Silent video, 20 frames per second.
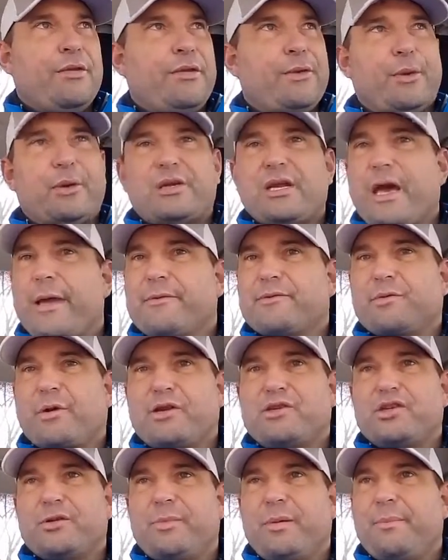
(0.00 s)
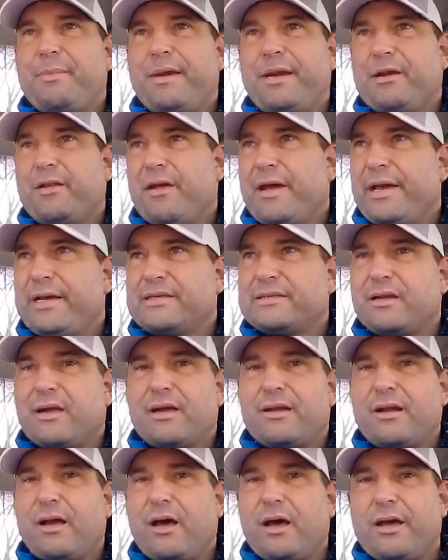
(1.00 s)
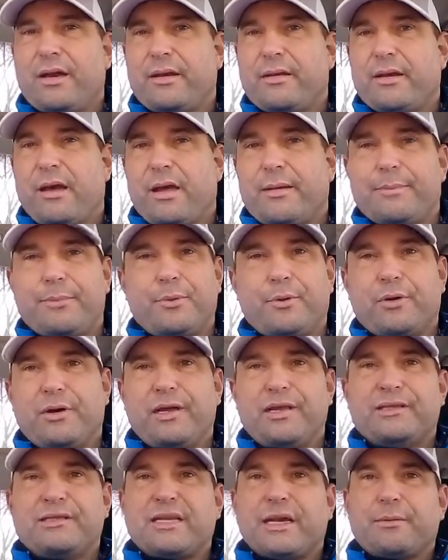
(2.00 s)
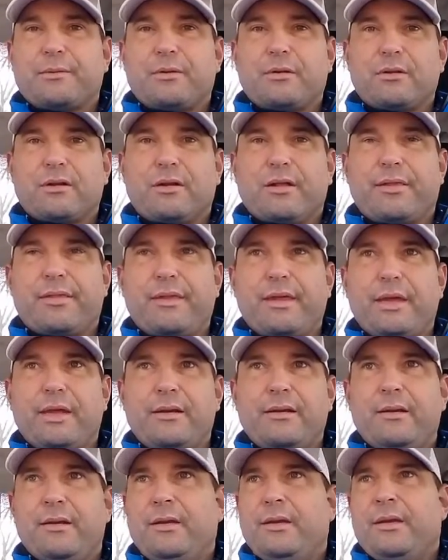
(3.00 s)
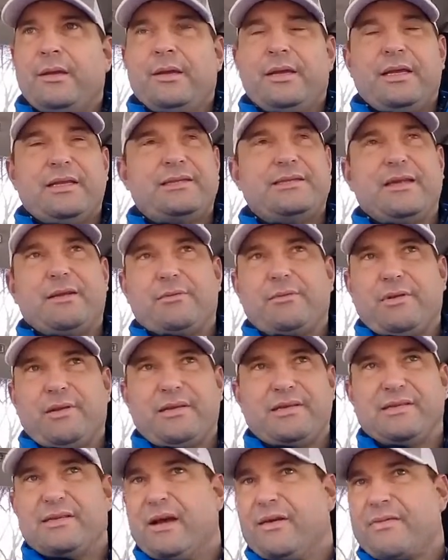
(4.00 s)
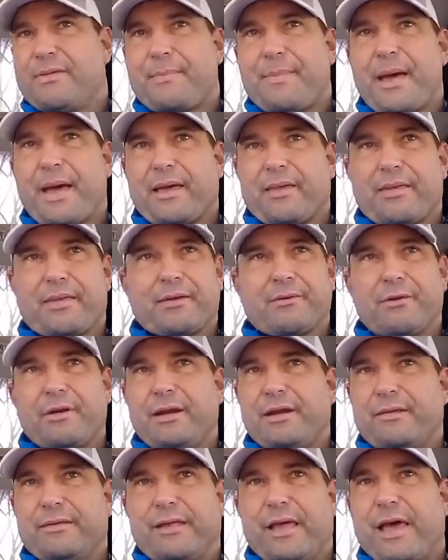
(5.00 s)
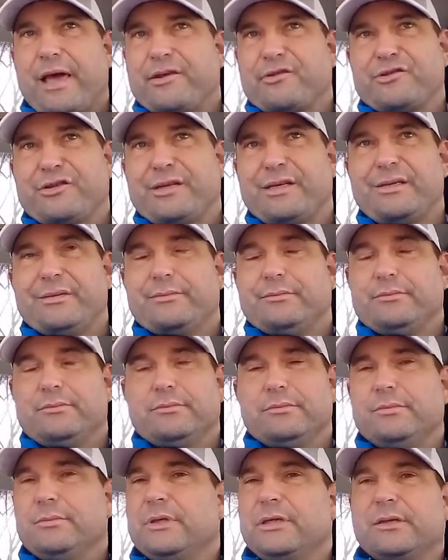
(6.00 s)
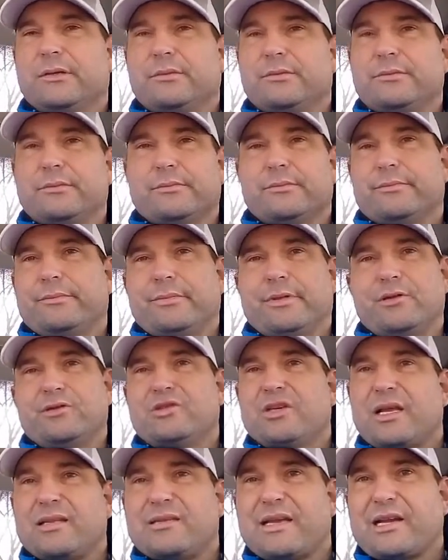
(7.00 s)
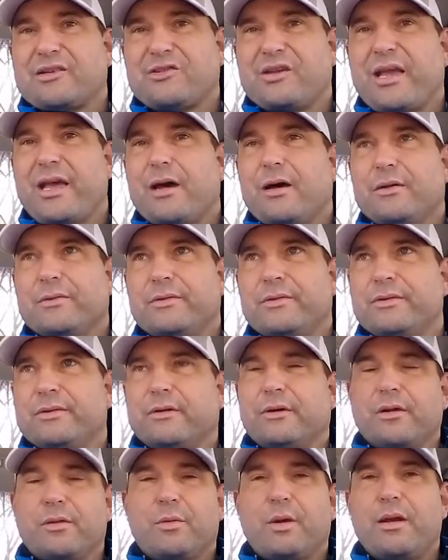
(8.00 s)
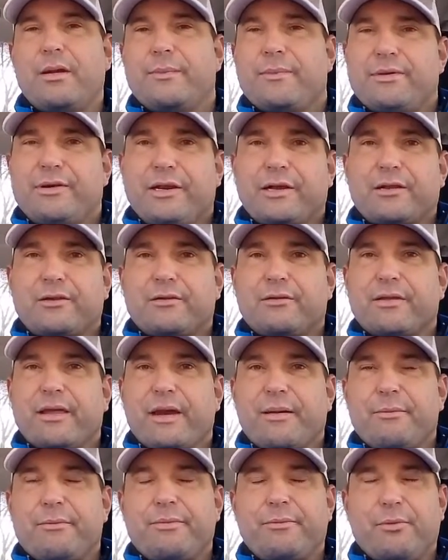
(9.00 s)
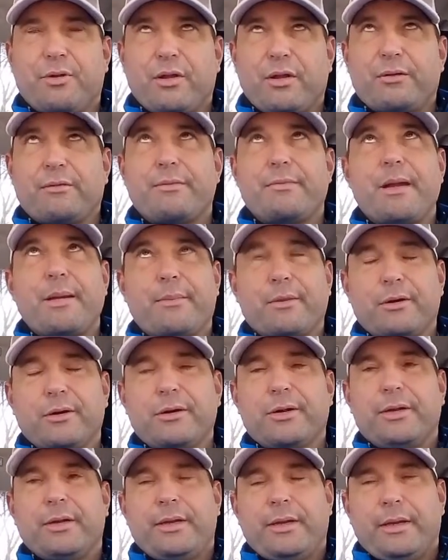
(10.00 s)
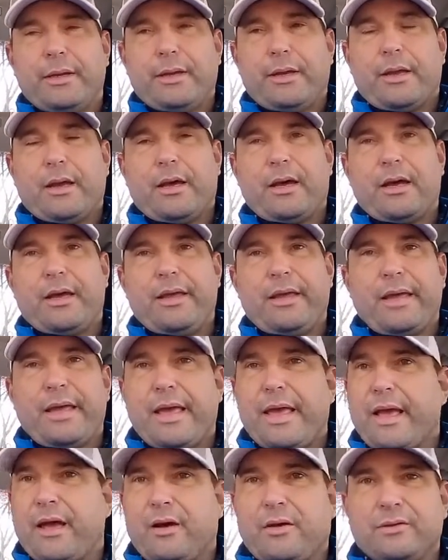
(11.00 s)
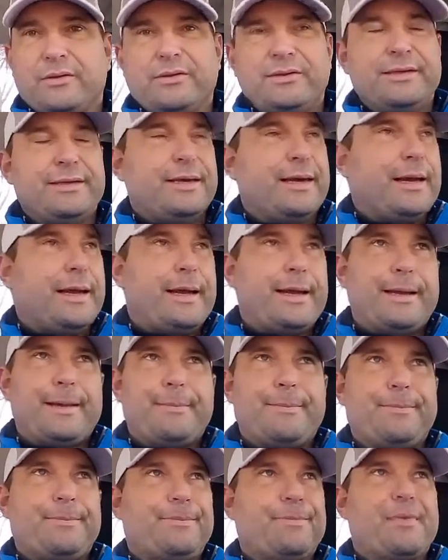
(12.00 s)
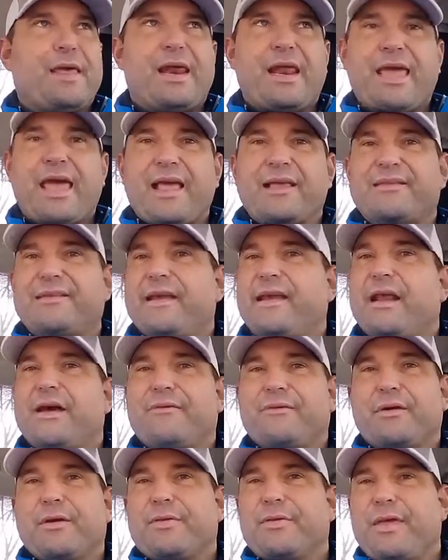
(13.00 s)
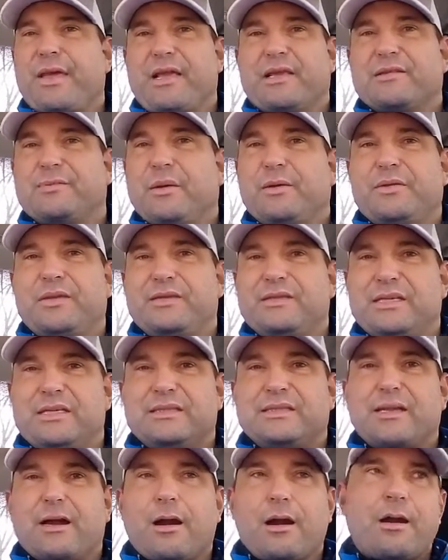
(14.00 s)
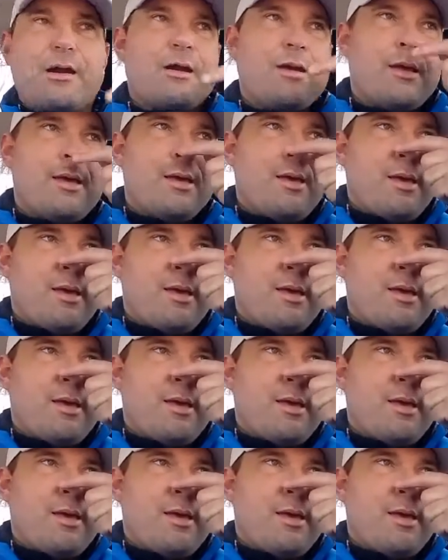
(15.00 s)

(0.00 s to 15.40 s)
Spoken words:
there were times where I should have been penalized on poor hits that were a little thin. Instead of releasing off the back of the green, they actually, those shots actually held, or the one in particular that I really remember, it held. And I can't say enough good things about the Z-Star.